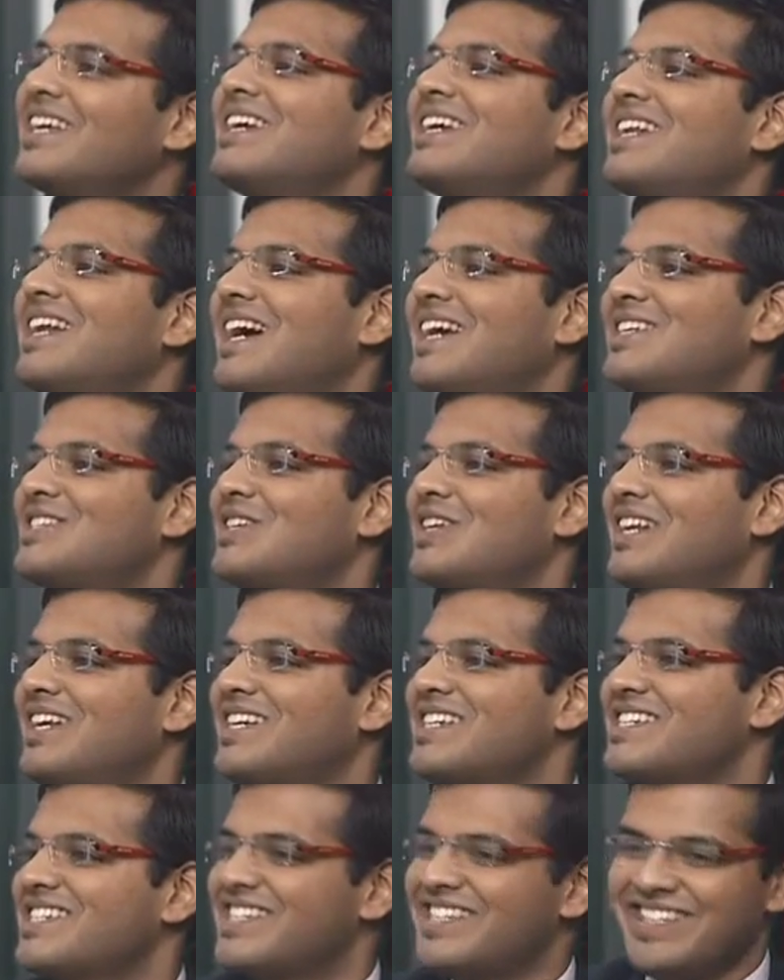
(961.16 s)
in
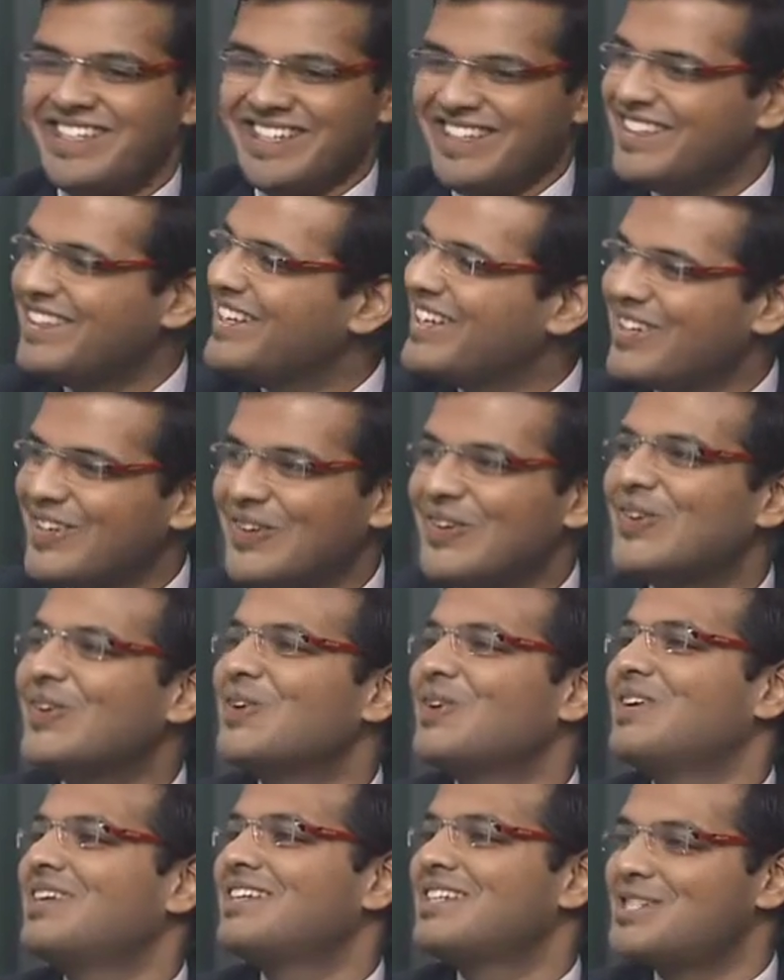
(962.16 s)
isolation in their
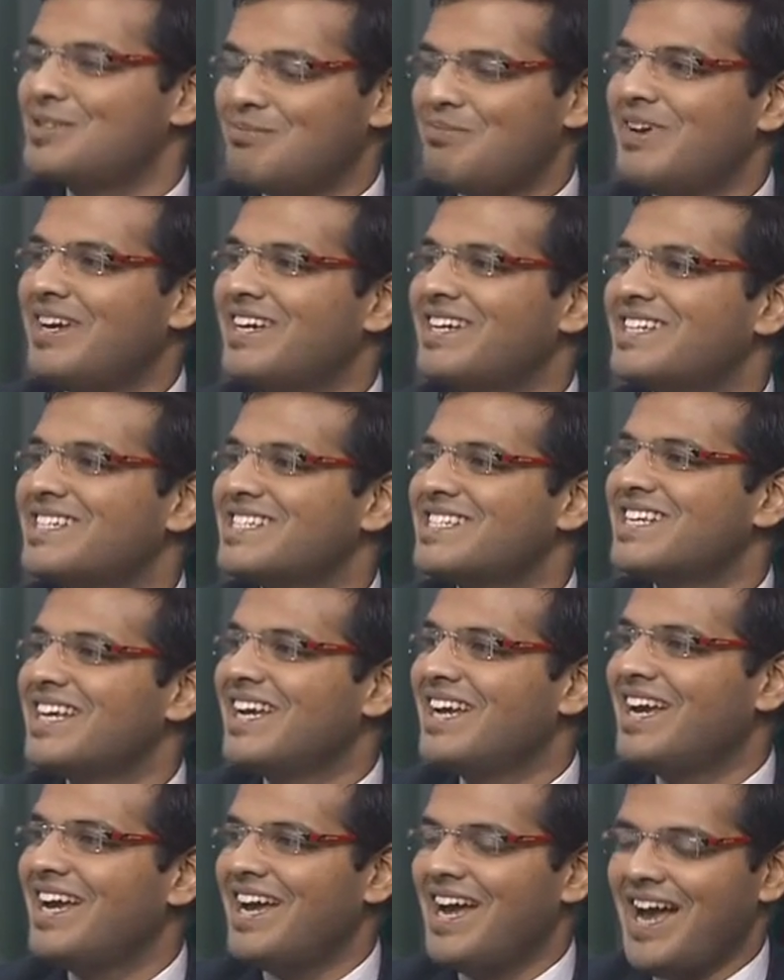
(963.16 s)
own space,
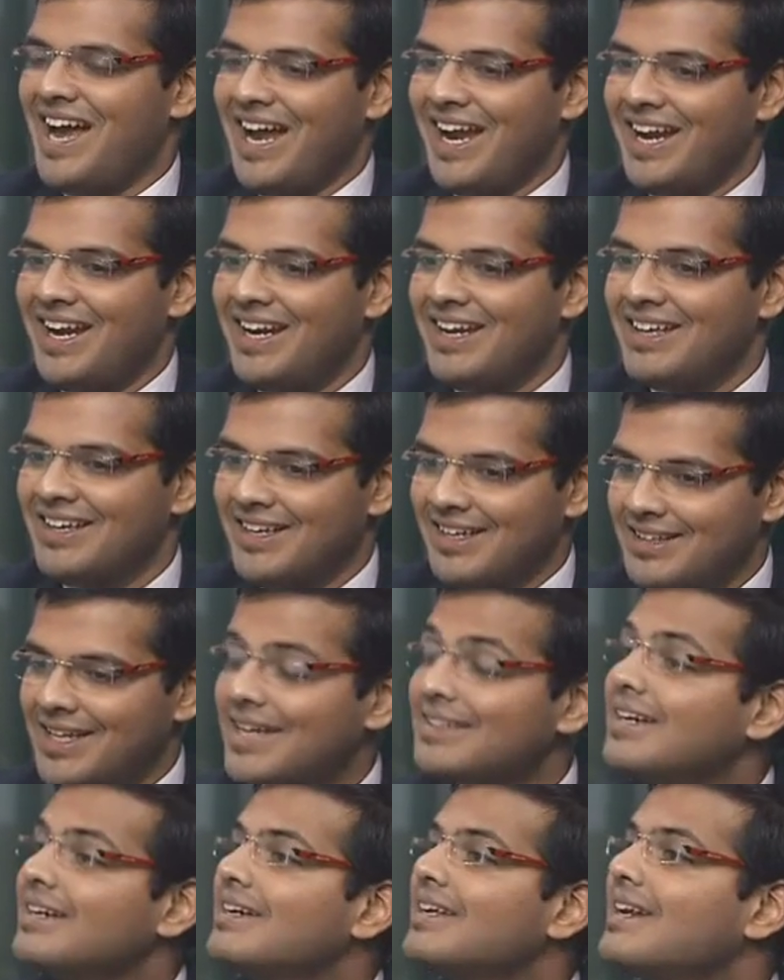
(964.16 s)
and
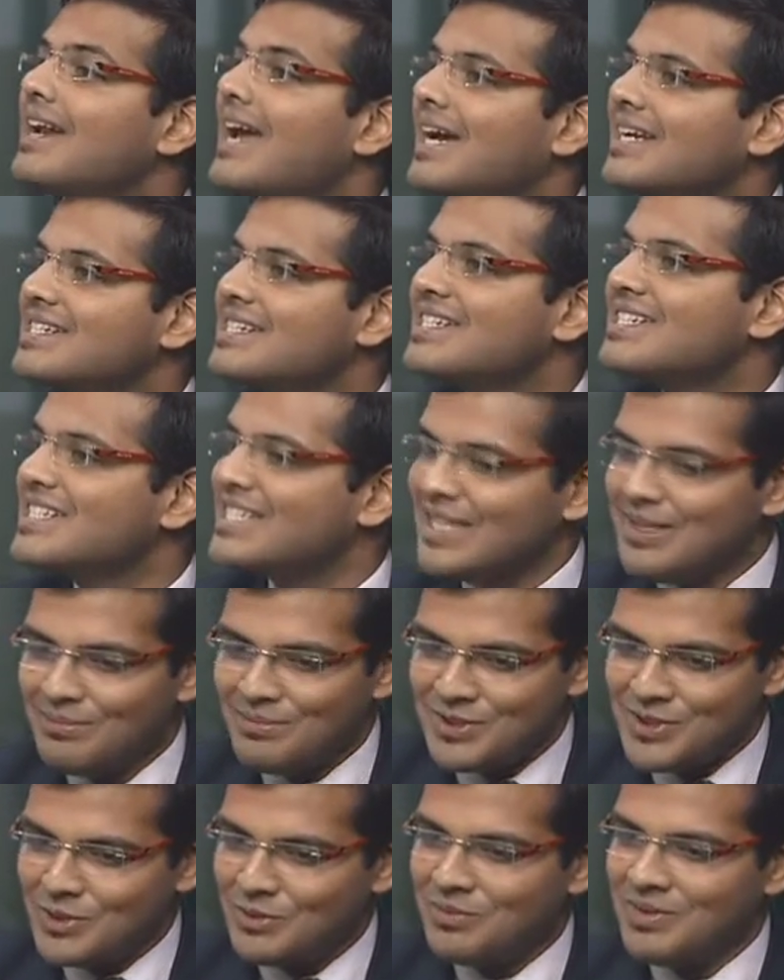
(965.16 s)
that interaction seems
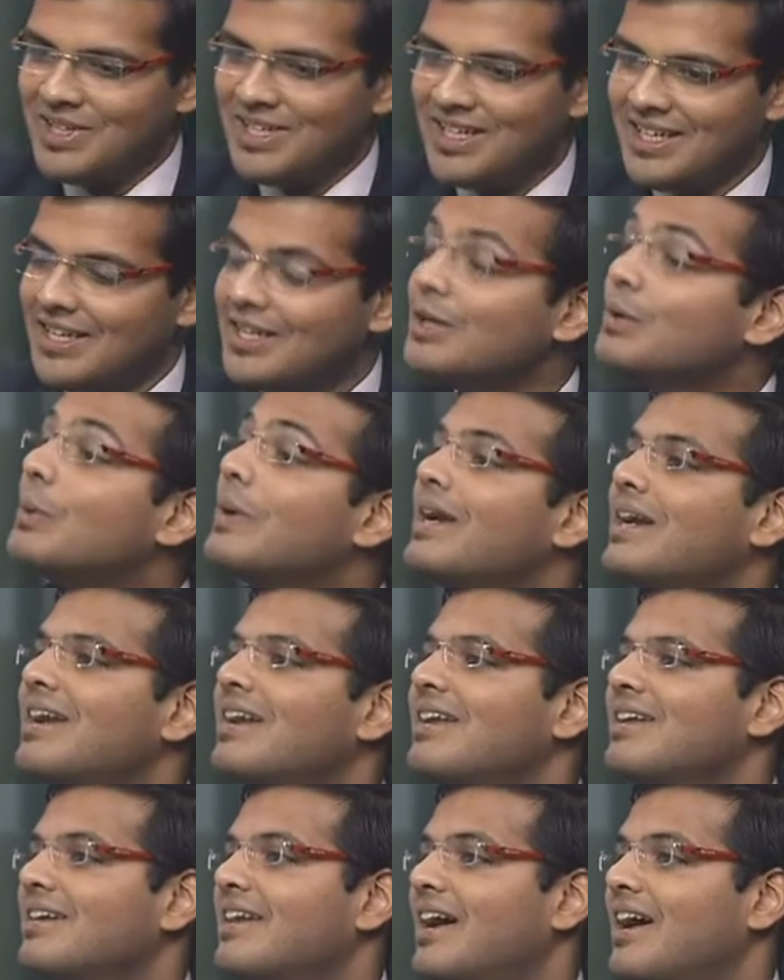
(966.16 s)
to be
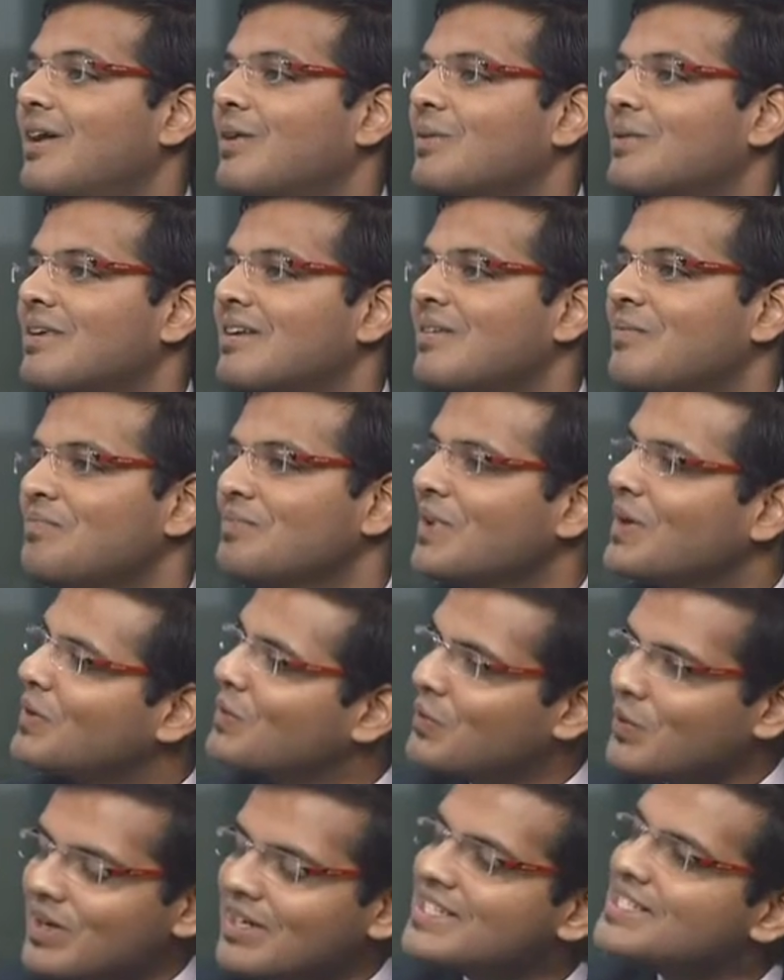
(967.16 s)
dwindling down.
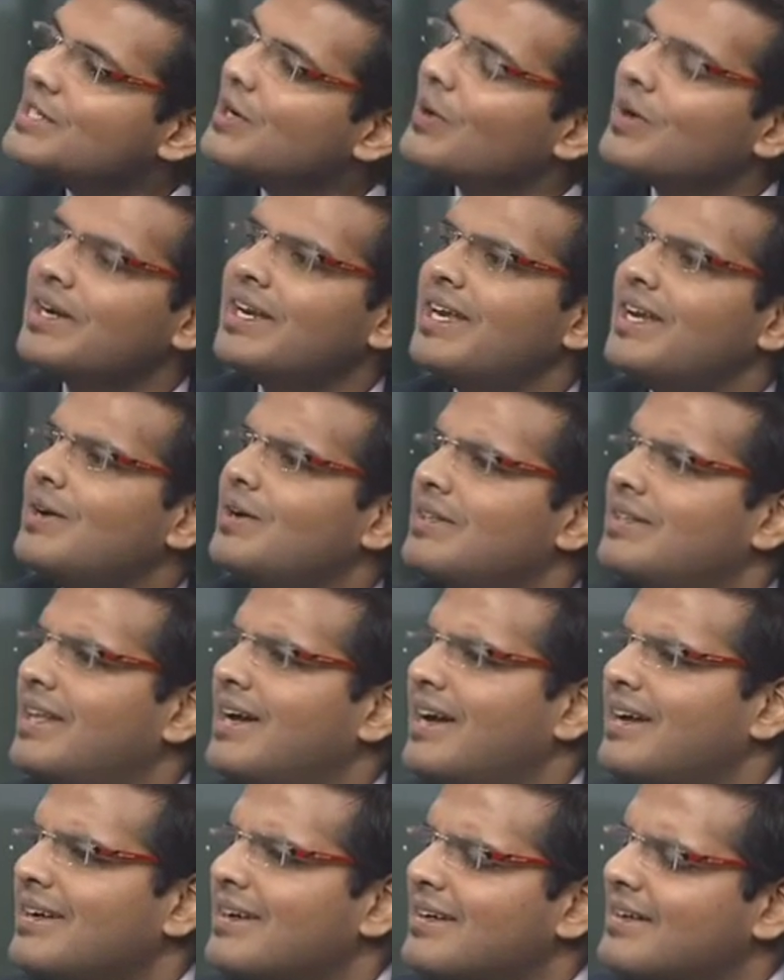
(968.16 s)
What is your take on that?